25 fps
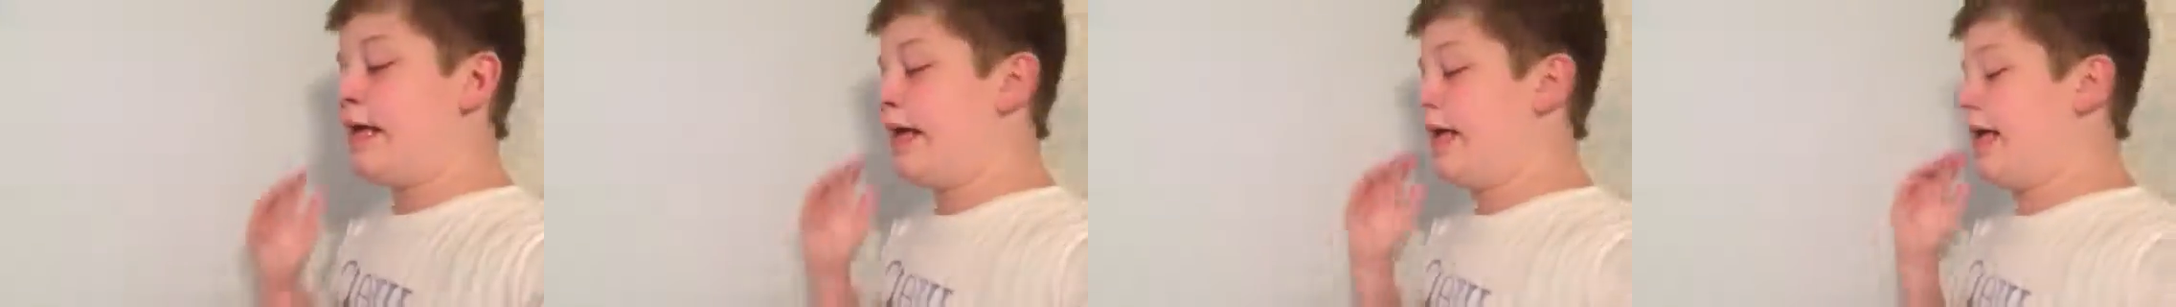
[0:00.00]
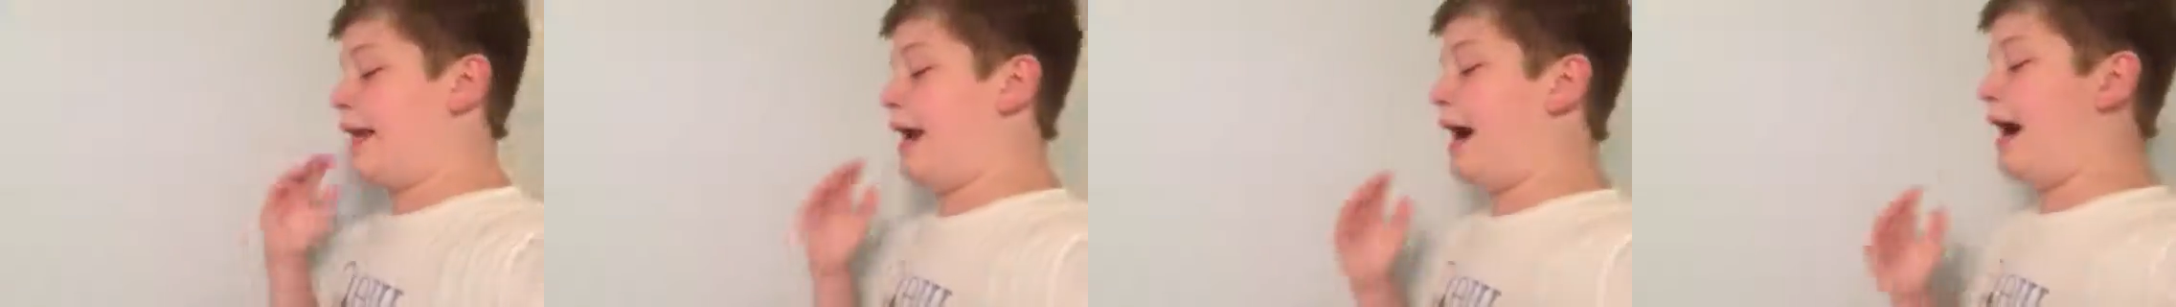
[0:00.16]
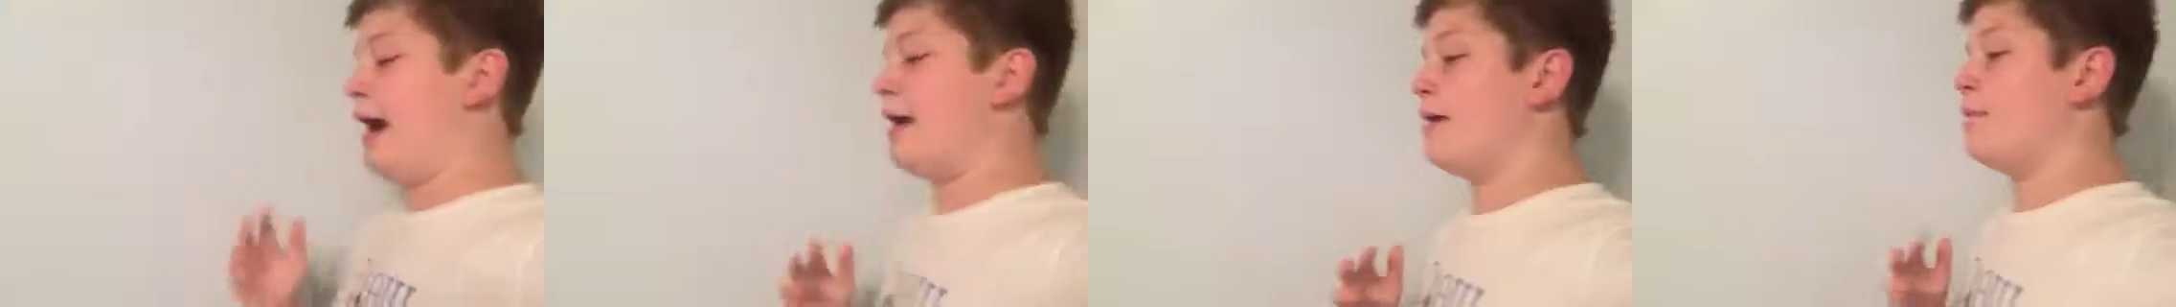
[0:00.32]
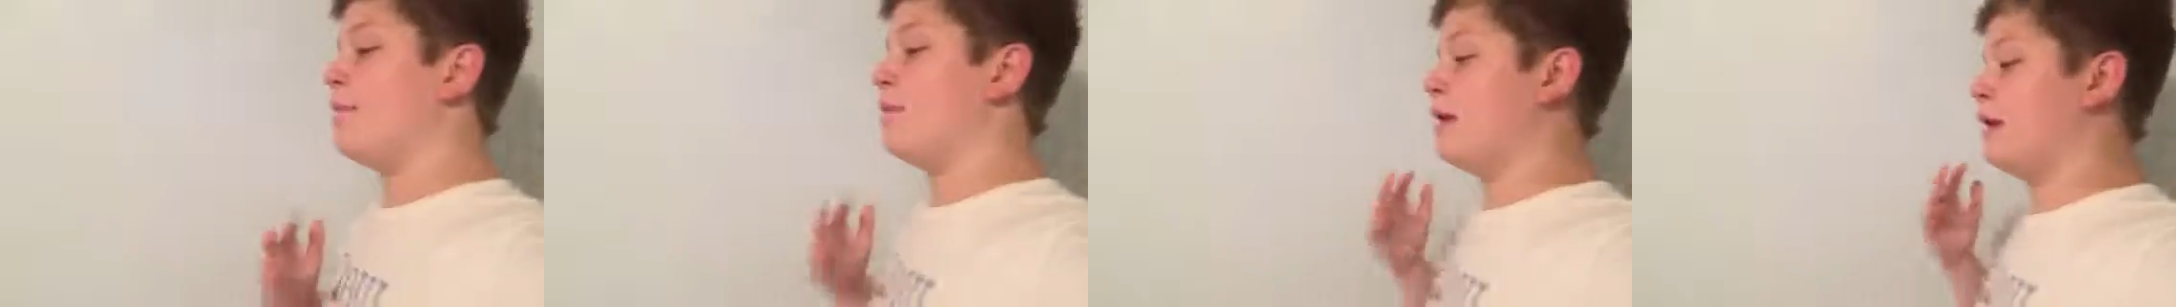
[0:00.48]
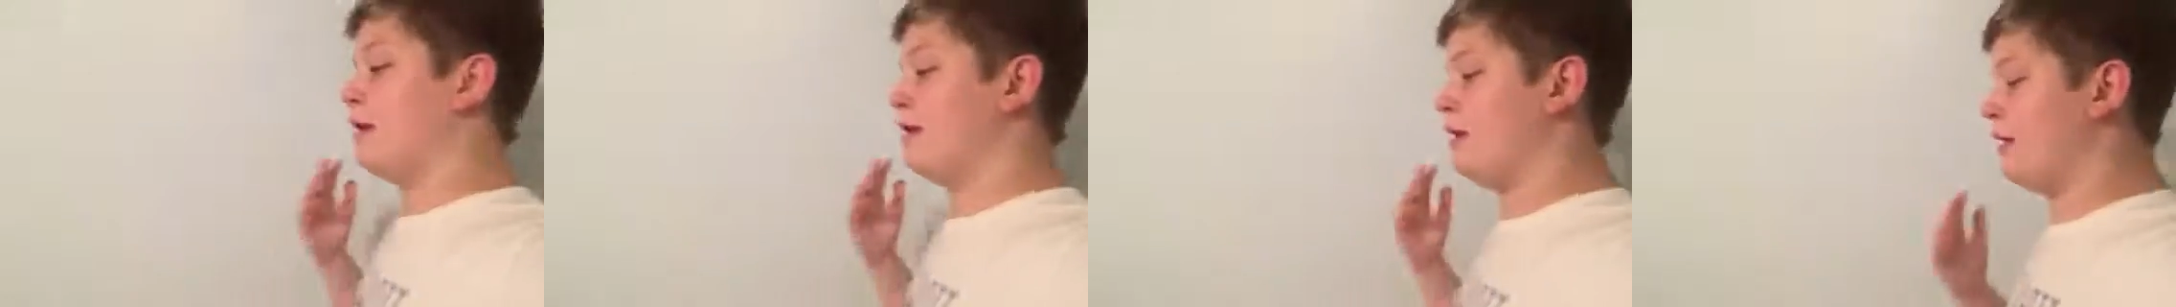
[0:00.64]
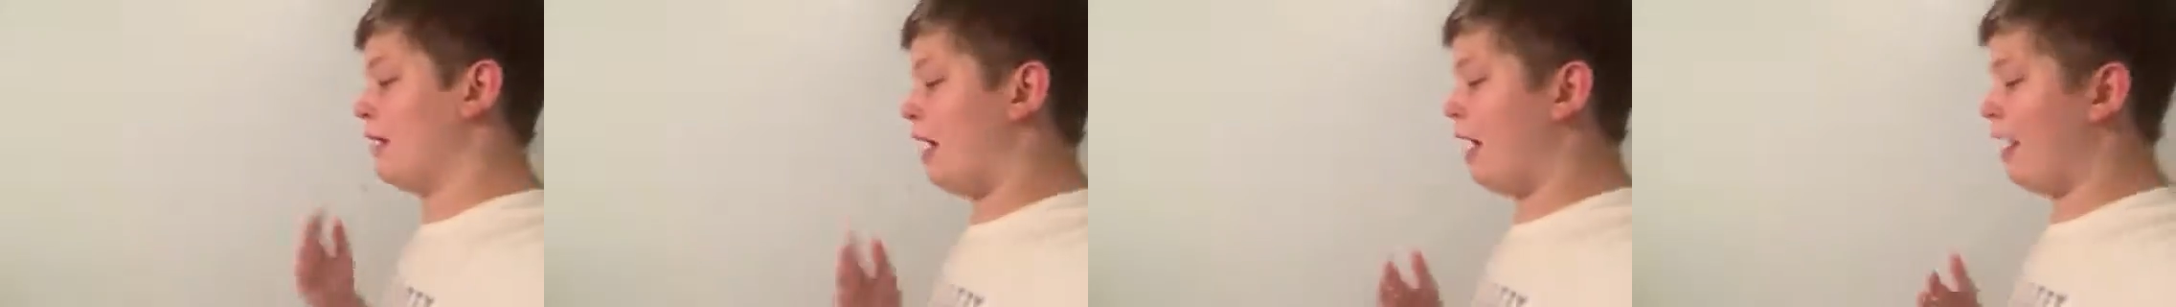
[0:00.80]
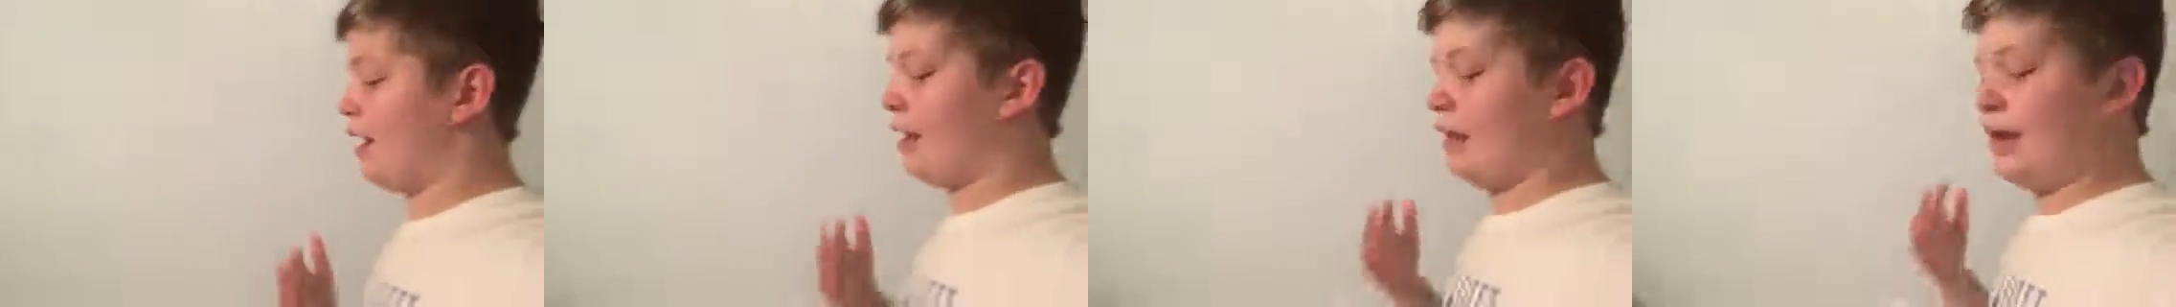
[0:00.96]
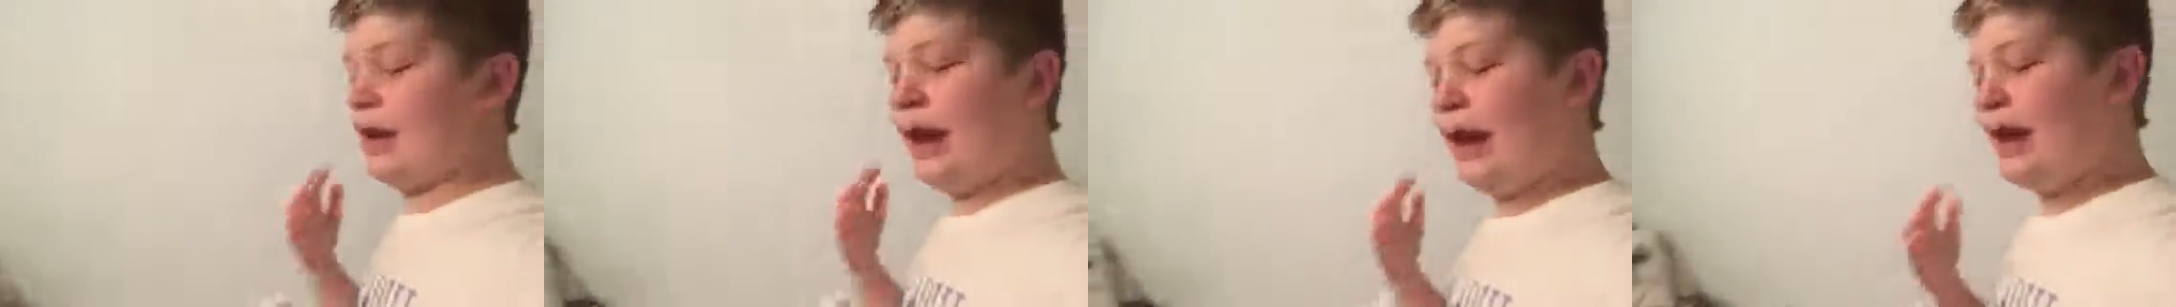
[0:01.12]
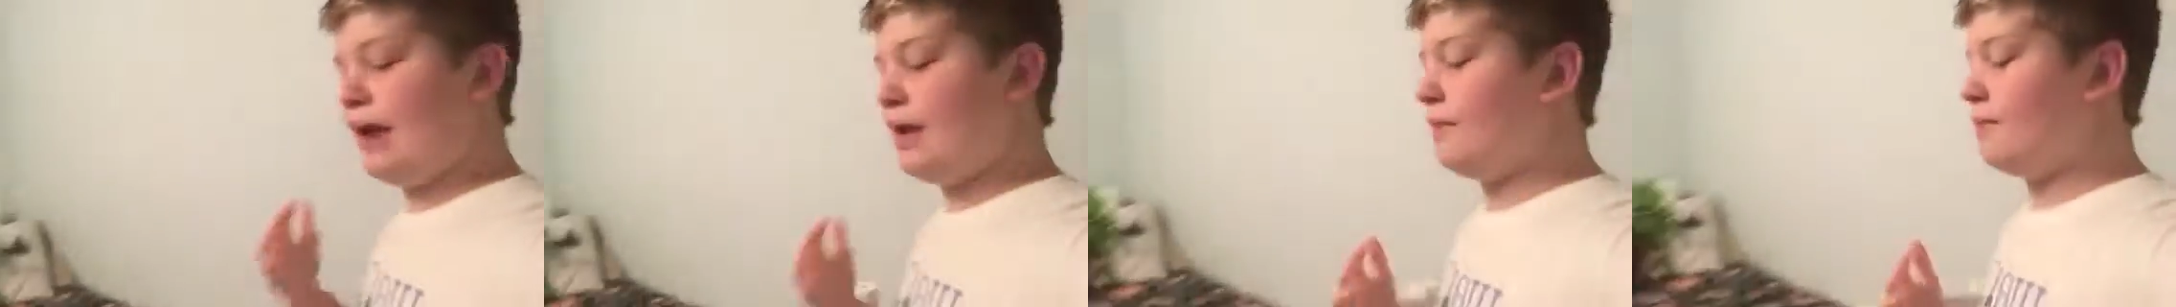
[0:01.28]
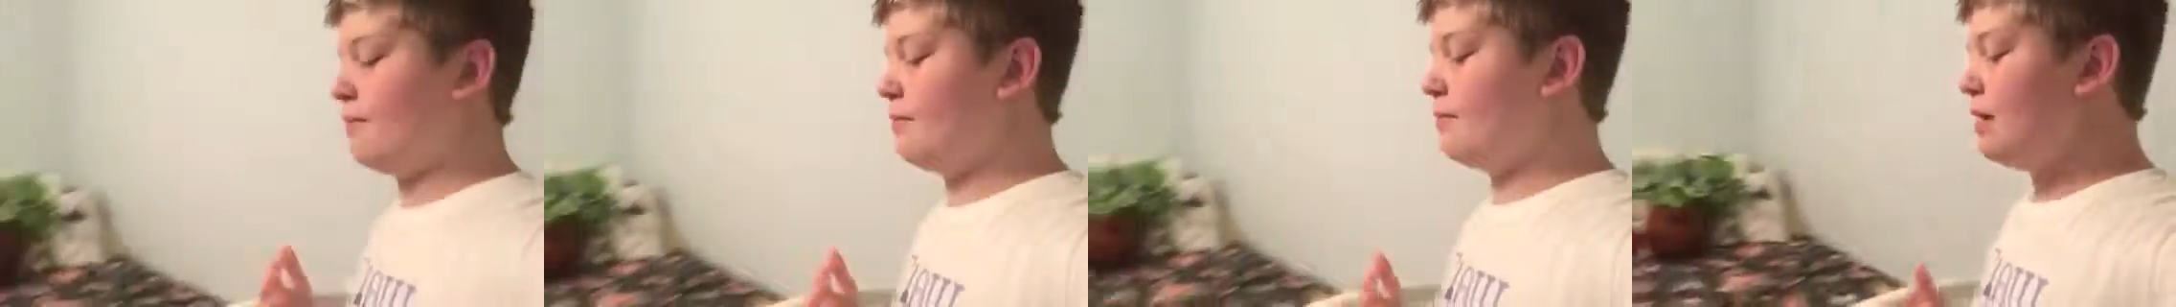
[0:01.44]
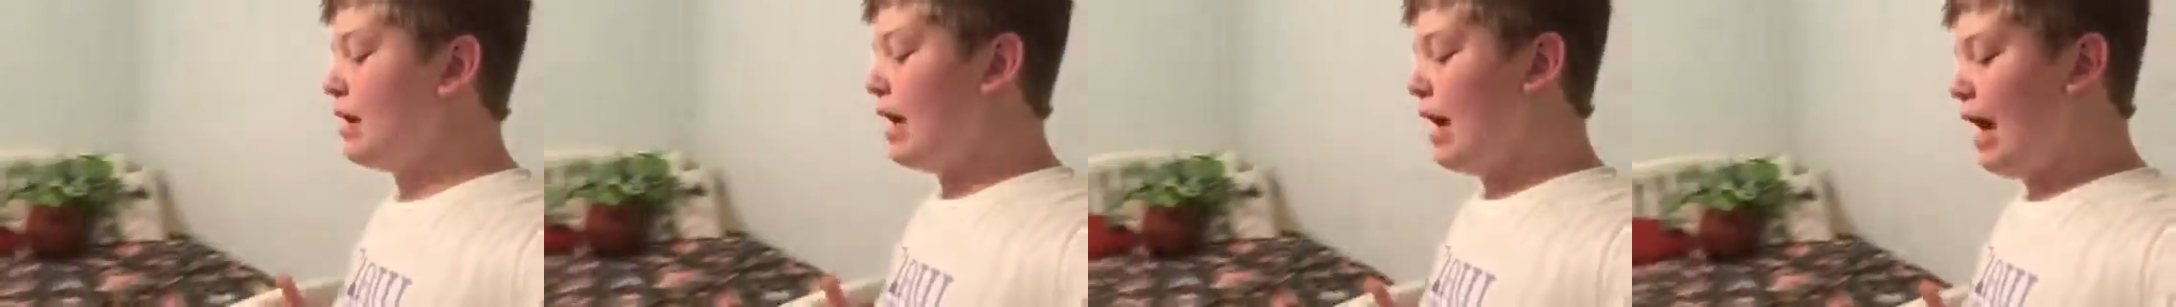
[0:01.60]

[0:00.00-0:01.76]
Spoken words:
And I